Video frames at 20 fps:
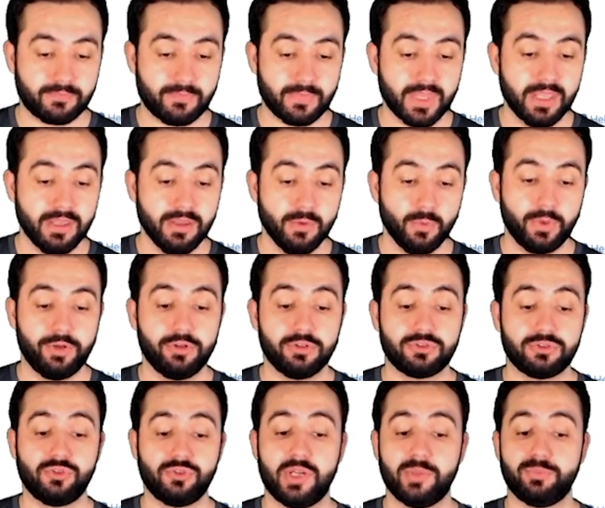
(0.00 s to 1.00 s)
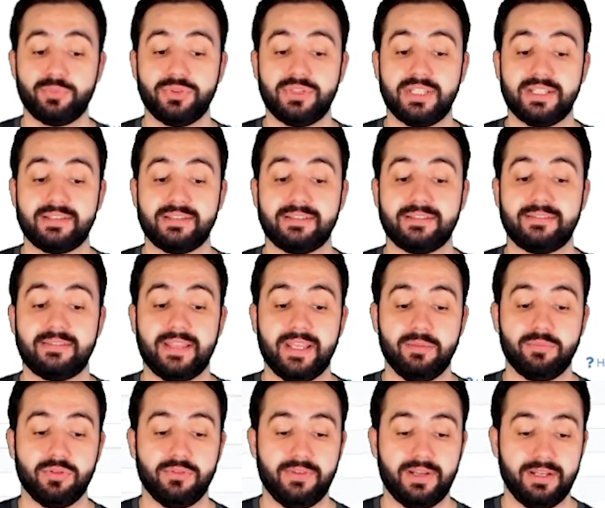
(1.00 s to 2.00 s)
We can also output this as a
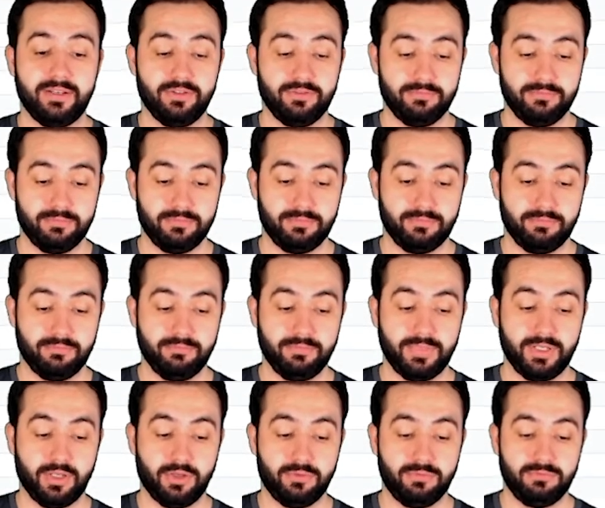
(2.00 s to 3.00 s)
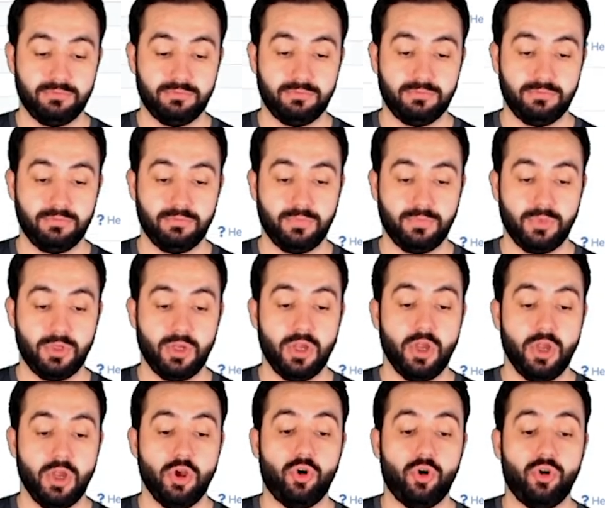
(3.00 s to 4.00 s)
table value below.
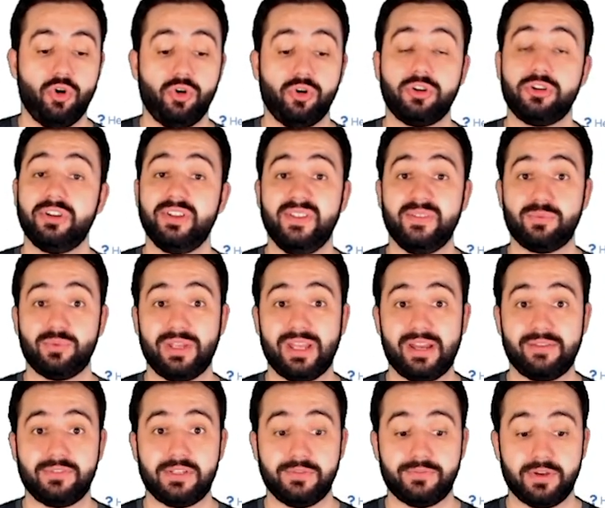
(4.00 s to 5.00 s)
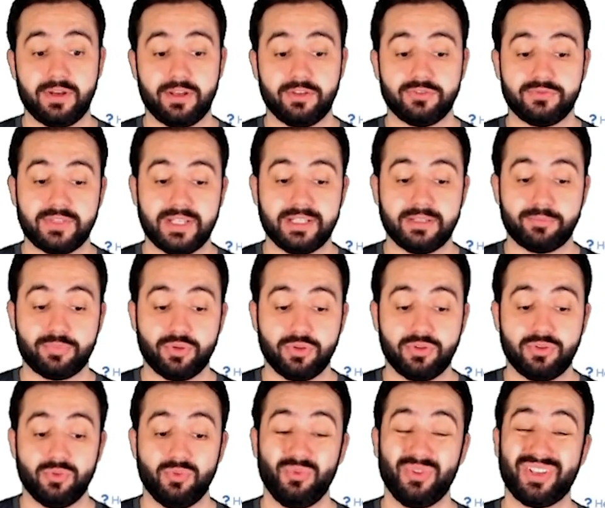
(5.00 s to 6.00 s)
Or if we have different kinds of data
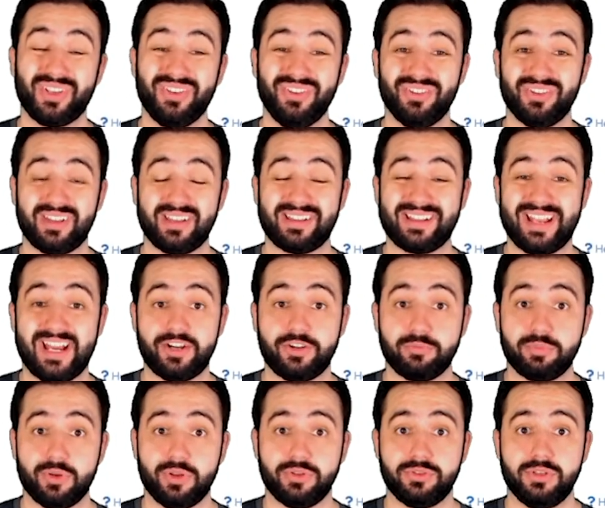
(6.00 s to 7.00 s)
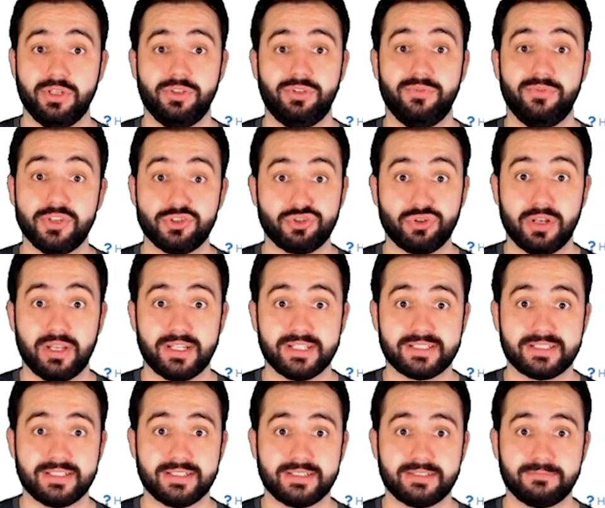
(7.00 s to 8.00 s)
points, we can use a scatter plot to visualize
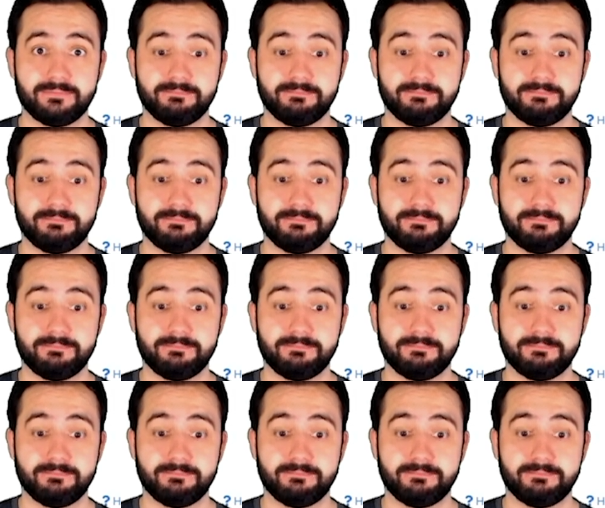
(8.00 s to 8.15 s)
this.